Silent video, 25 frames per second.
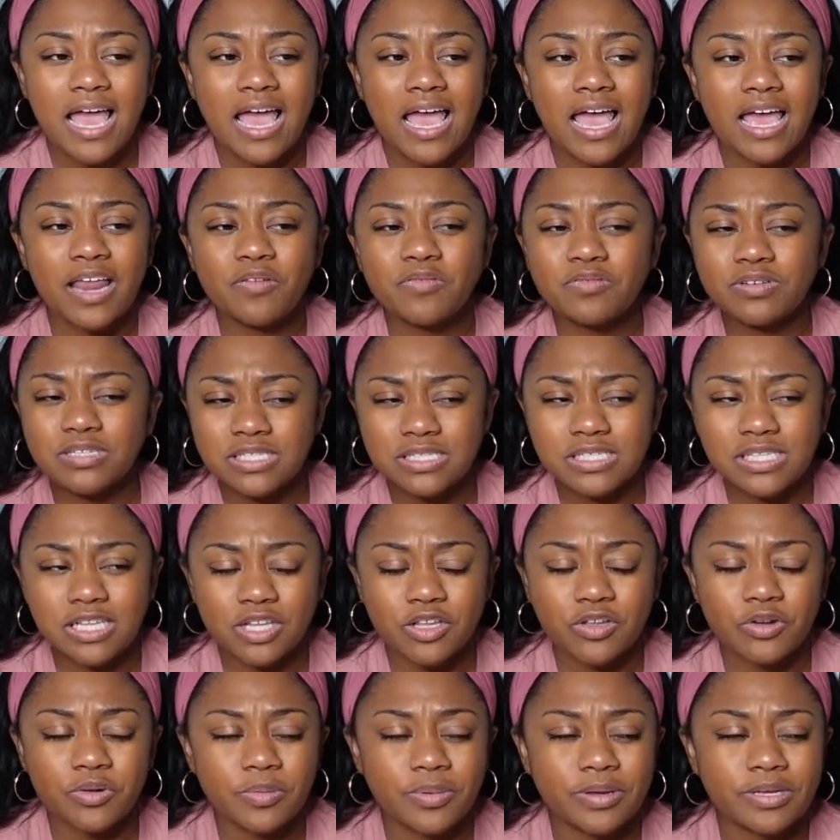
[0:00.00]
And it was just a
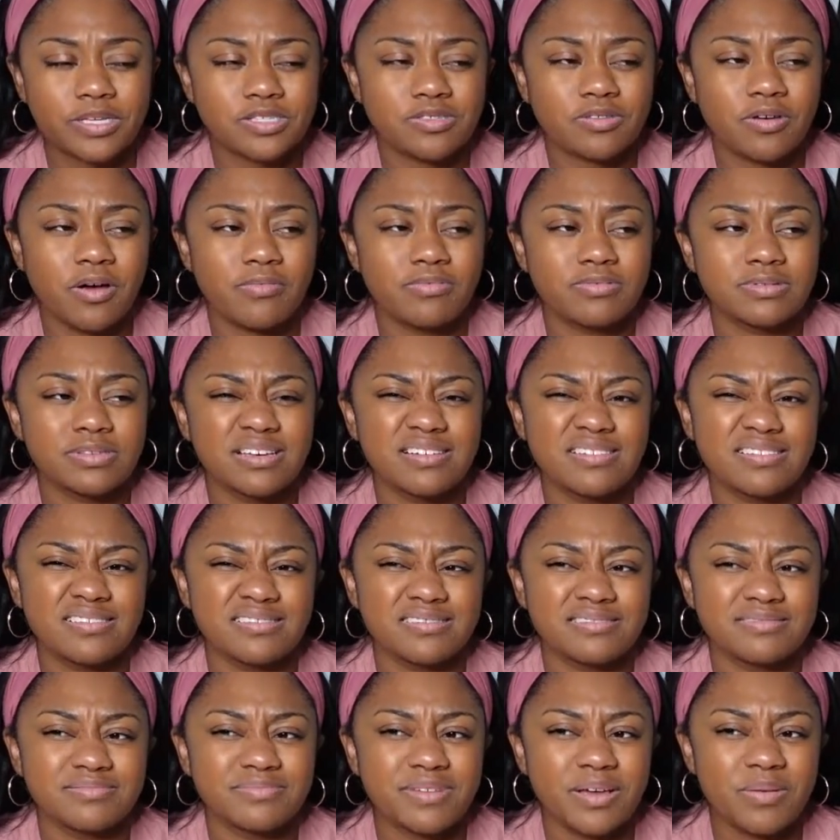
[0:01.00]
little bit, so I was like,
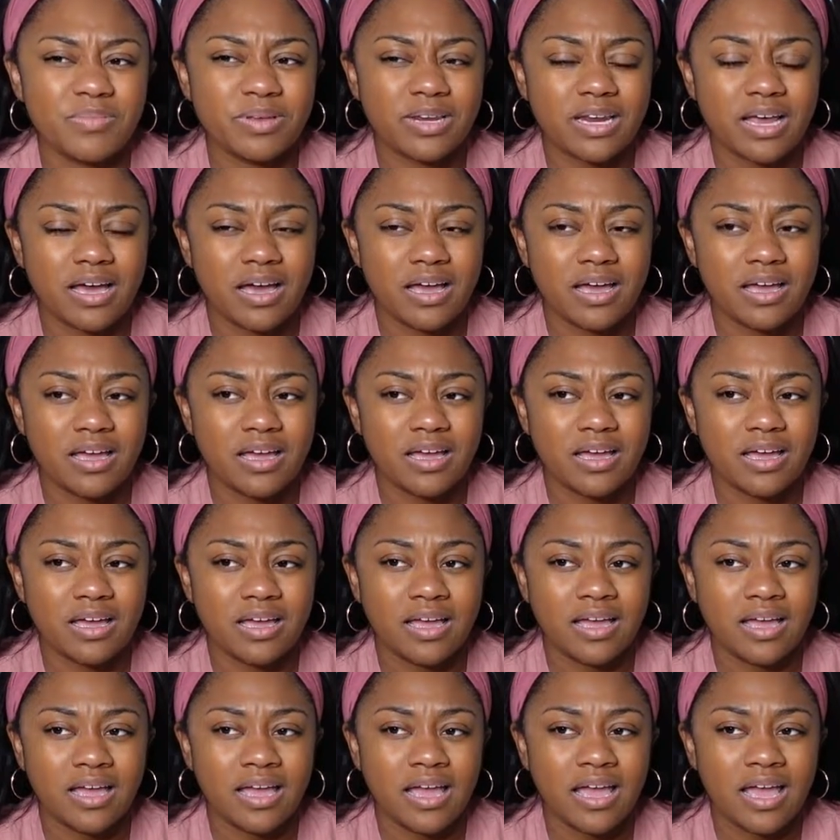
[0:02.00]
maybe not.
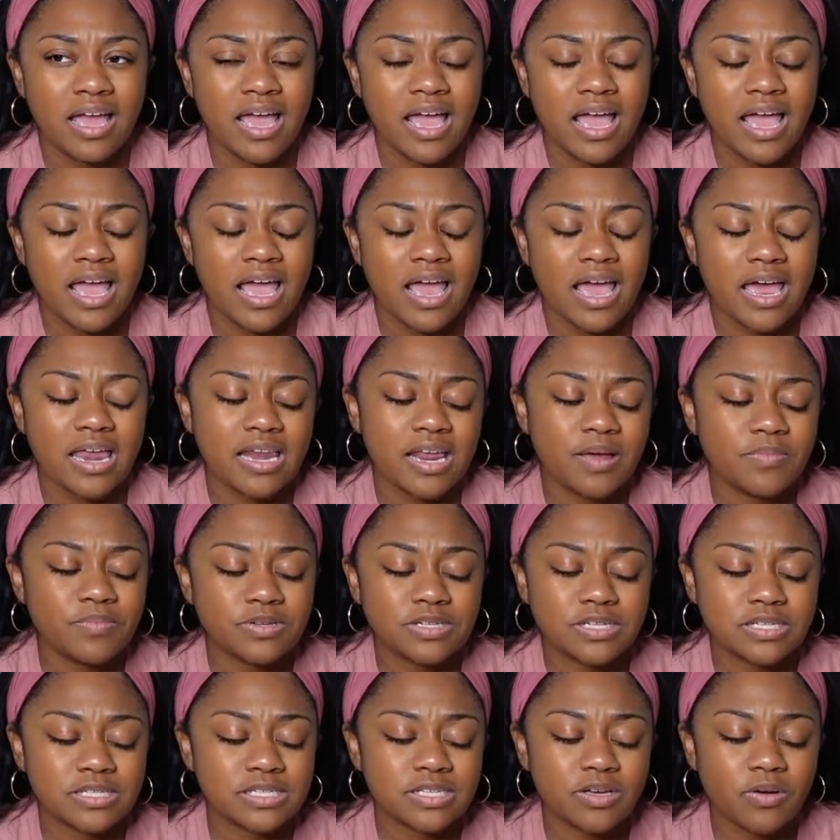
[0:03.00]
And I'm
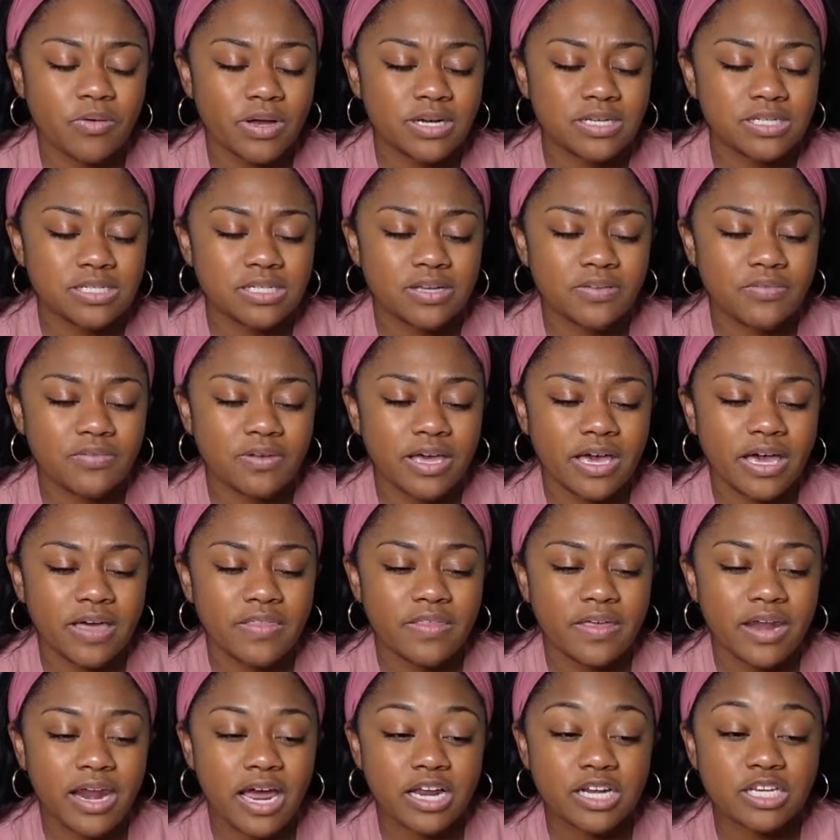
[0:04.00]
just still watching TV, and
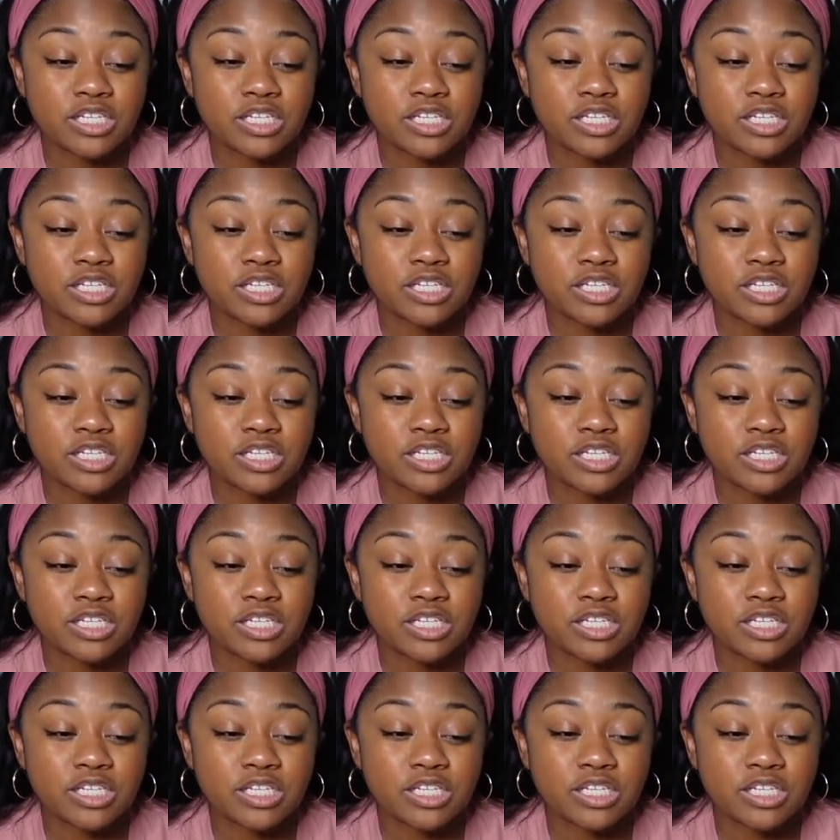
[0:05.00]
then I